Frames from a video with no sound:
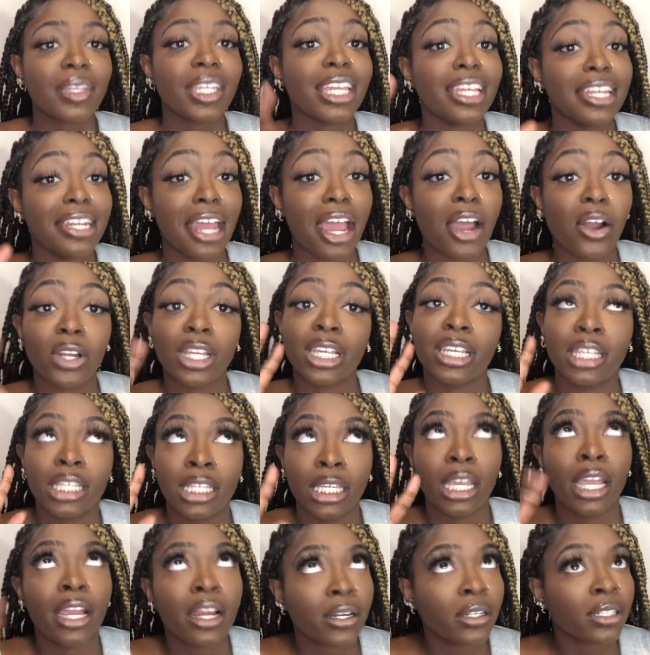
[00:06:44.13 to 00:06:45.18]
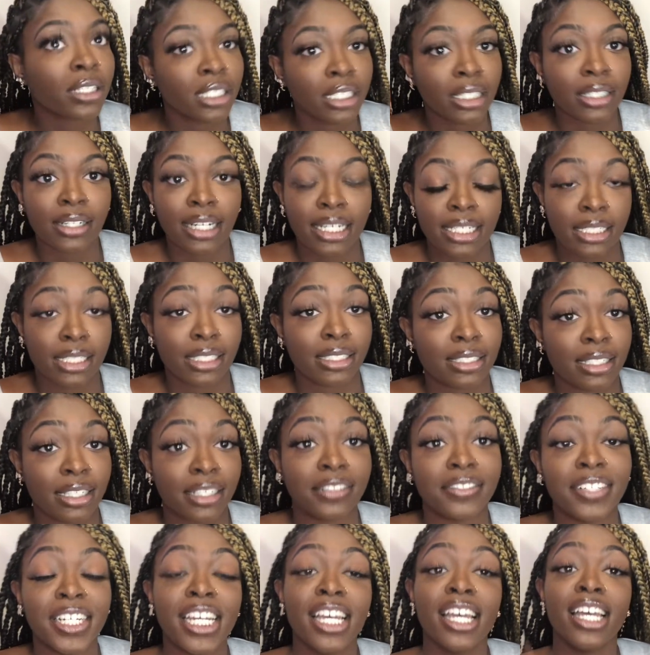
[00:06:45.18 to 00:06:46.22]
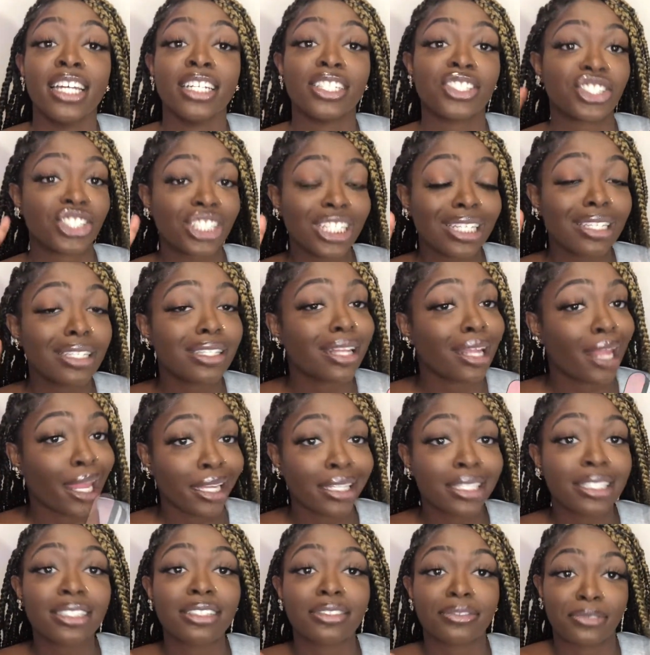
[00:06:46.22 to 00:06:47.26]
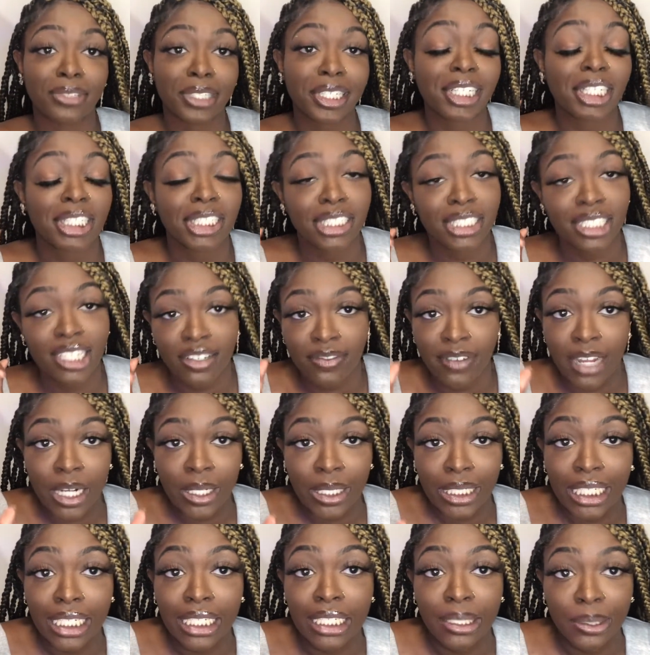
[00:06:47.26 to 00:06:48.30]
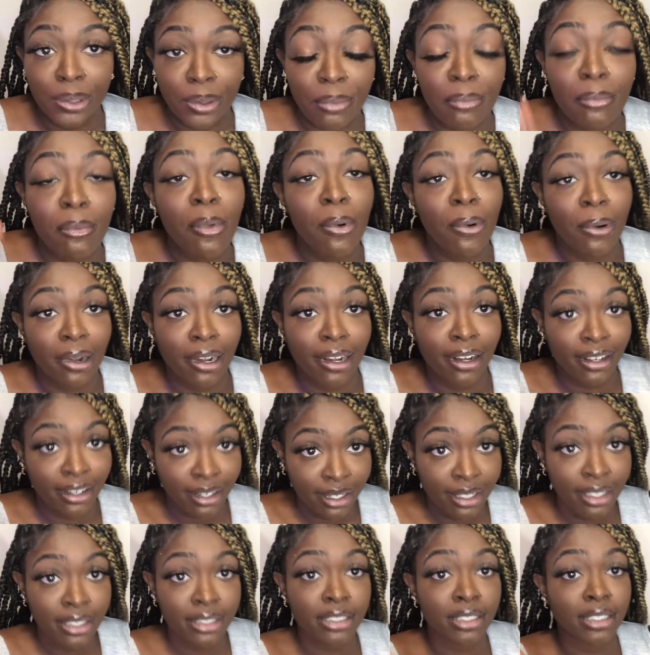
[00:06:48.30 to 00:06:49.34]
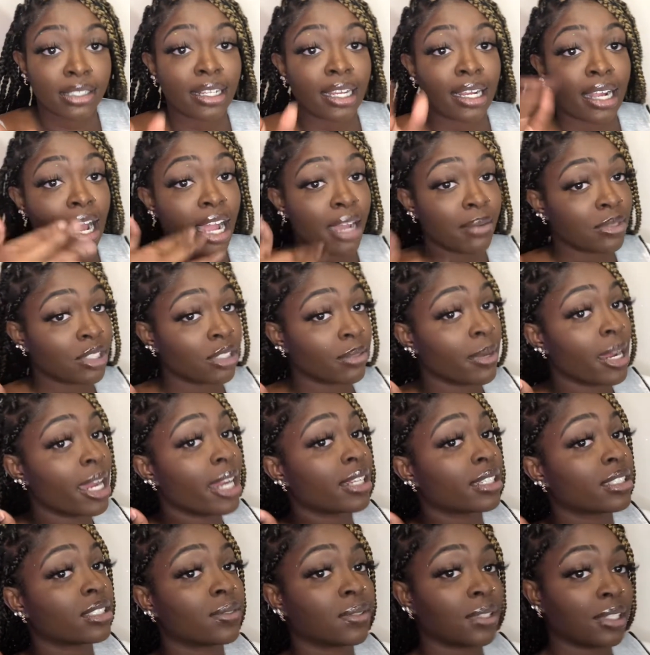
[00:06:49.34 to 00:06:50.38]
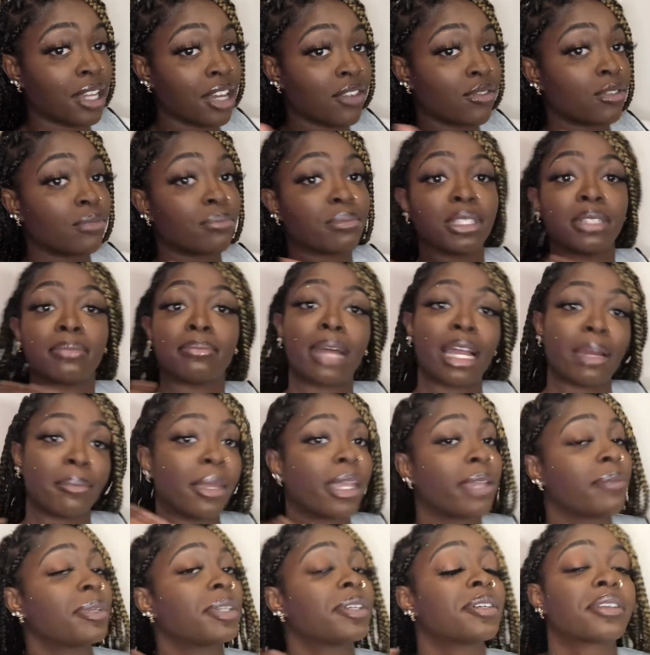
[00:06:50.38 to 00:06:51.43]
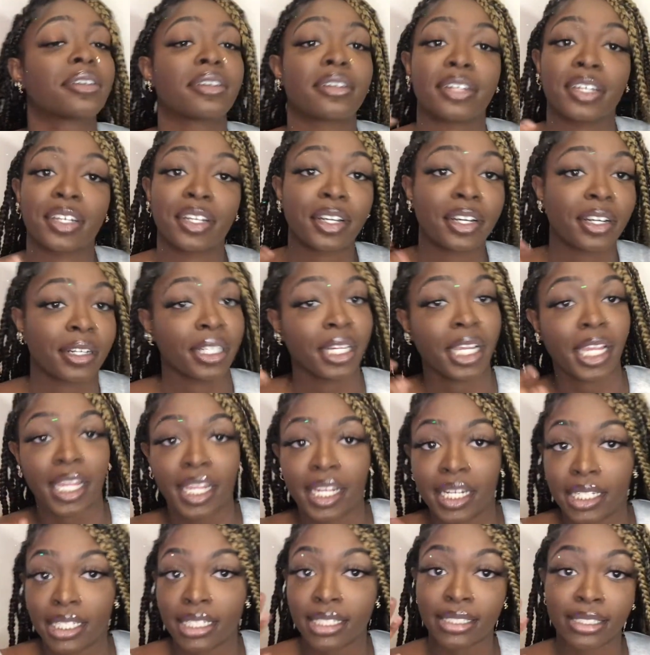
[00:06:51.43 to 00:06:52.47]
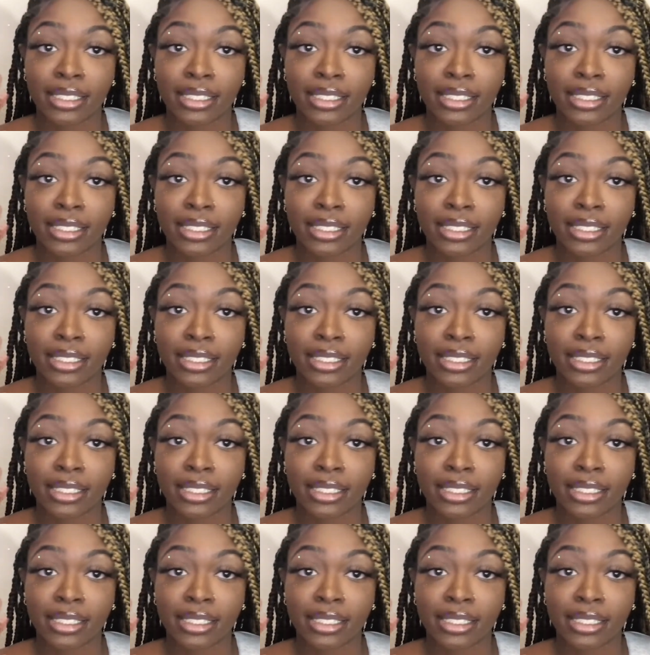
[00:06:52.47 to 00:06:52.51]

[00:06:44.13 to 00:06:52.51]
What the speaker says: Now, Kiera, crazy self, she likes to freak herself out a little more. So, like, I'm dramatic to a level, but my baby girl in her head is